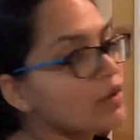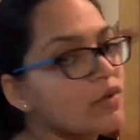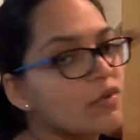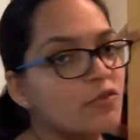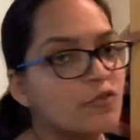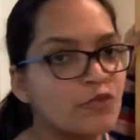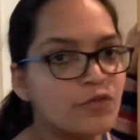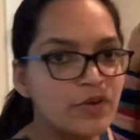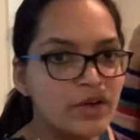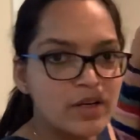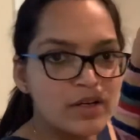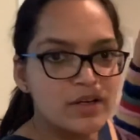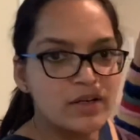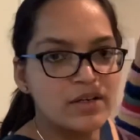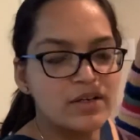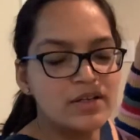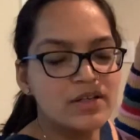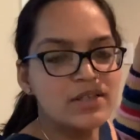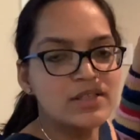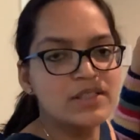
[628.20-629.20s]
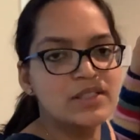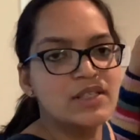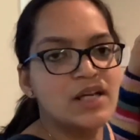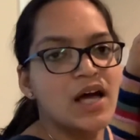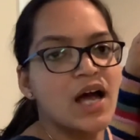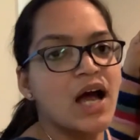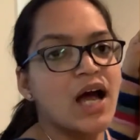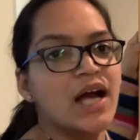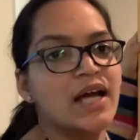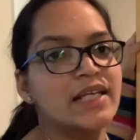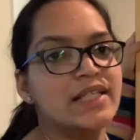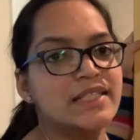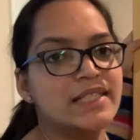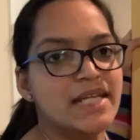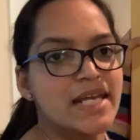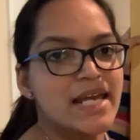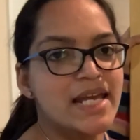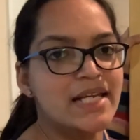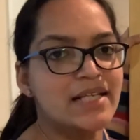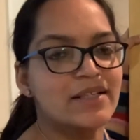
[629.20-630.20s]
First, I
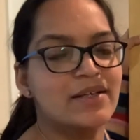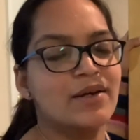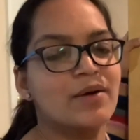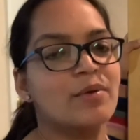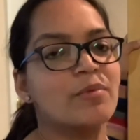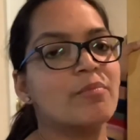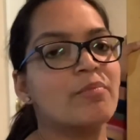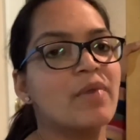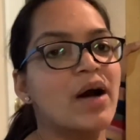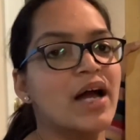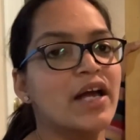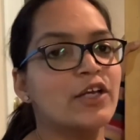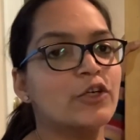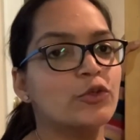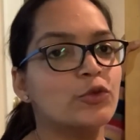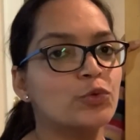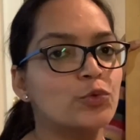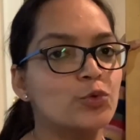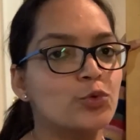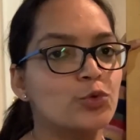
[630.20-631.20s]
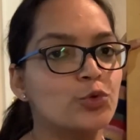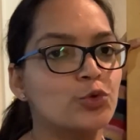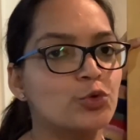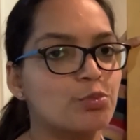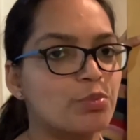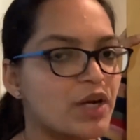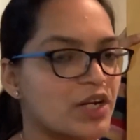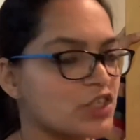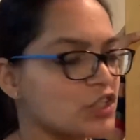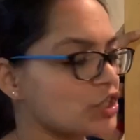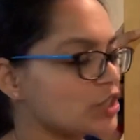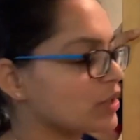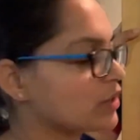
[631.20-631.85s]
take my toothbrush.